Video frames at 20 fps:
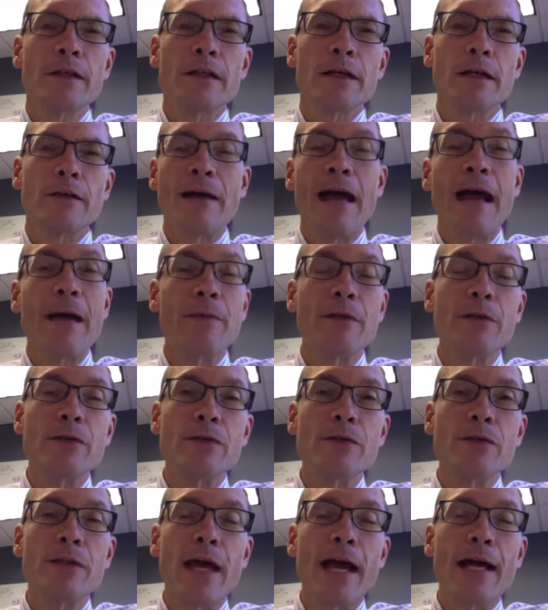I'm happy to
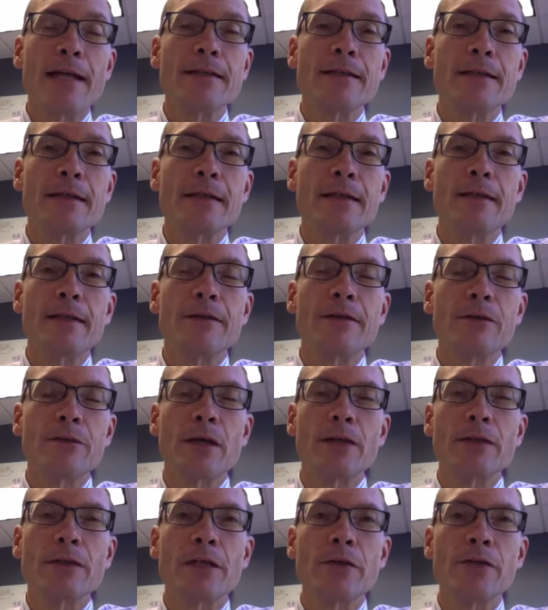do that
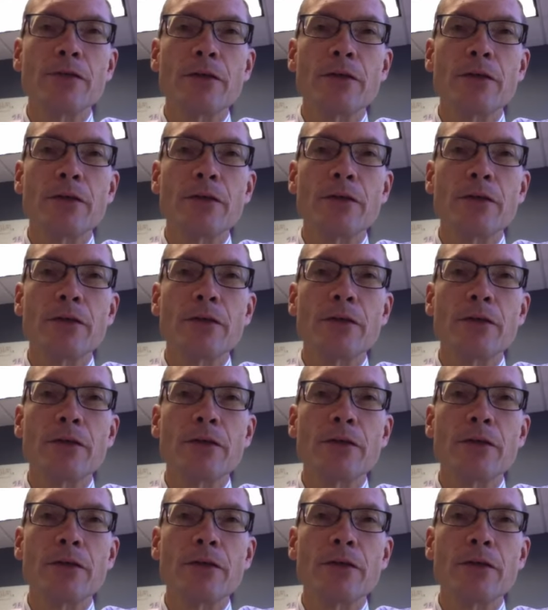throughout the country.